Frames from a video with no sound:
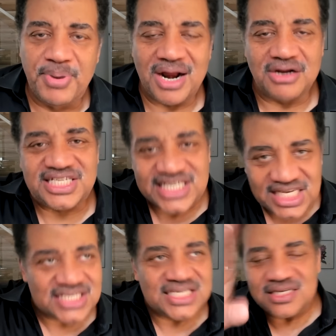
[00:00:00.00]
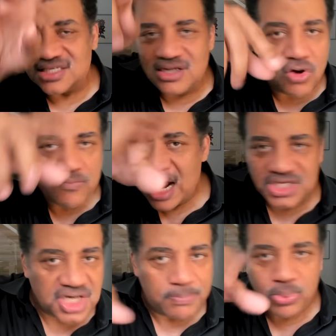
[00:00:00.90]
But our seasons don't
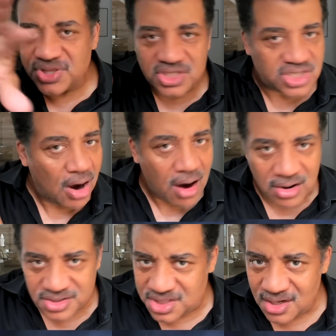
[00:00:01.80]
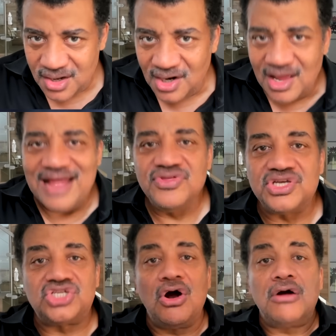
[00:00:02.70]
match up with the stars. And the
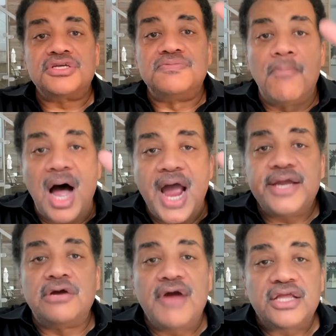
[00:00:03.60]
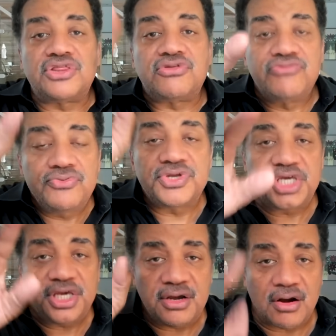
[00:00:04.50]
stars migrate through the
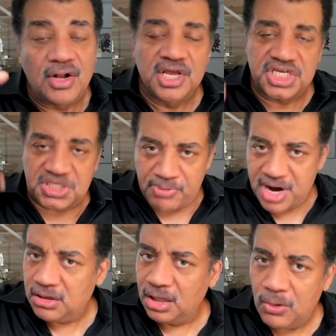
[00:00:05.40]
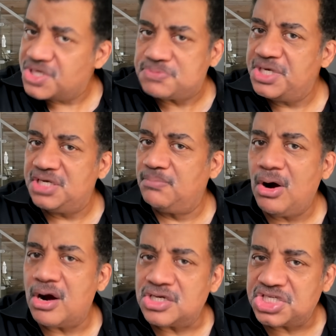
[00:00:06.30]
year. Spring will always be in
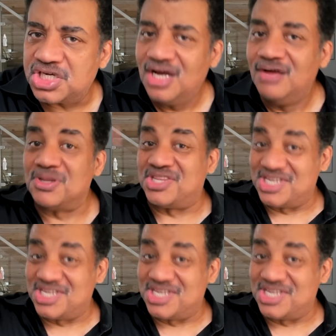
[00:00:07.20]
March, but the